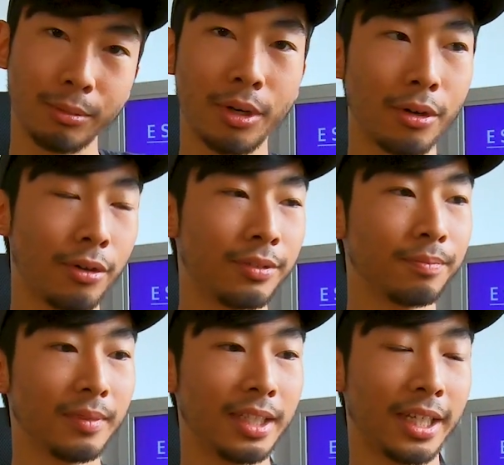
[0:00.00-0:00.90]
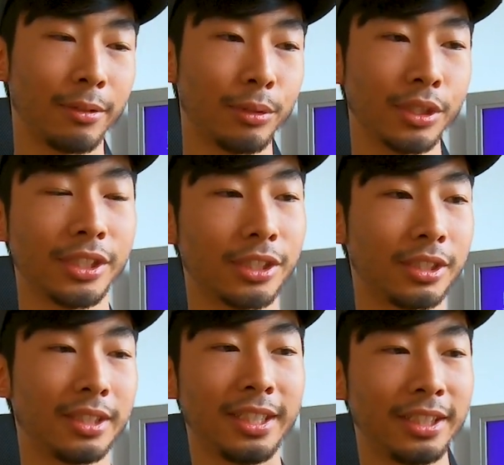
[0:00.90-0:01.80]
the road and really
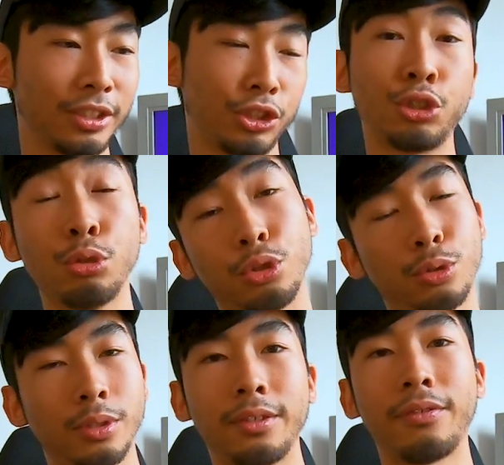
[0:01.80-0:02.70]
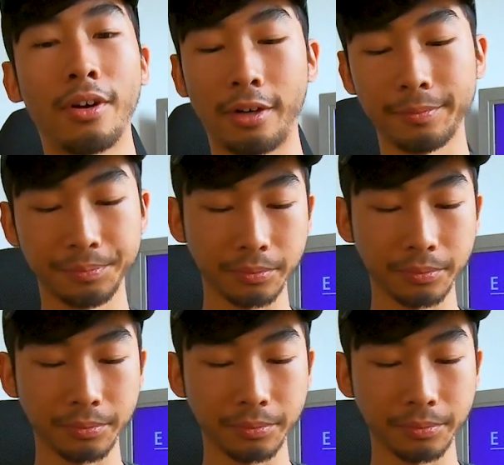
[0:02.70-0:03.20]
it shoots really far.